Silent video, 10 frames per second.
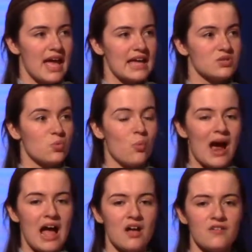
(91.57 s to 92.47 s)
and
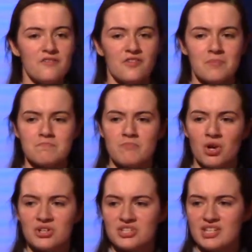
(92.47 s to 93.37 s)
while for
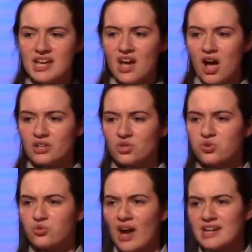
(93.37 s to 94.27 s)
mercy on
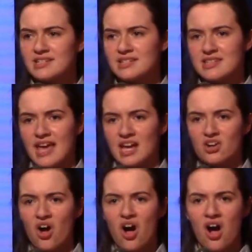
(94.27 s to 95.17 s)
Christ they
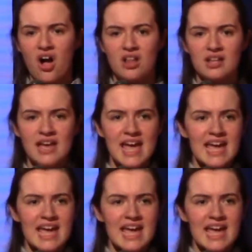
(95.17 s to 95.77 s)
call,